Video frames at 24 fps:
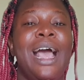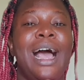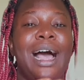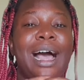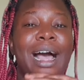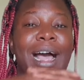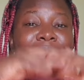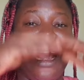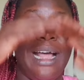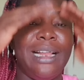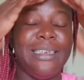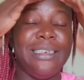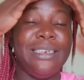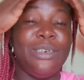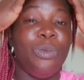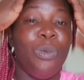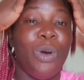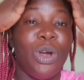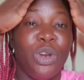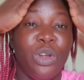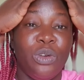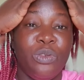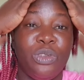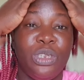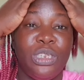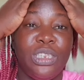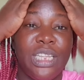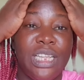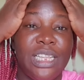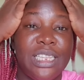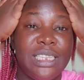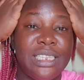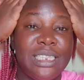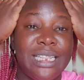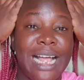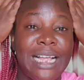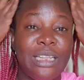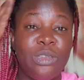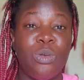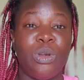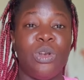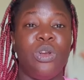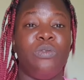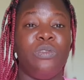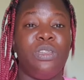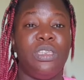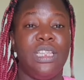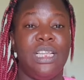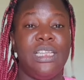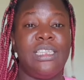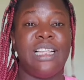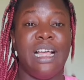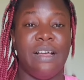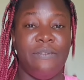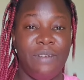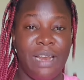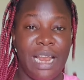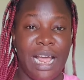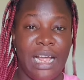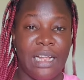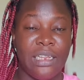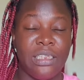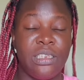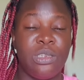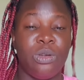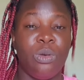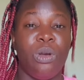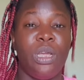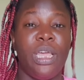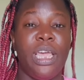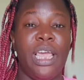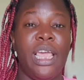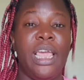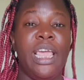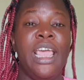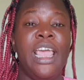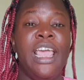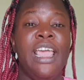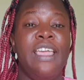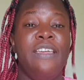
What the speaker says: And that's one of the things I've learned, okay?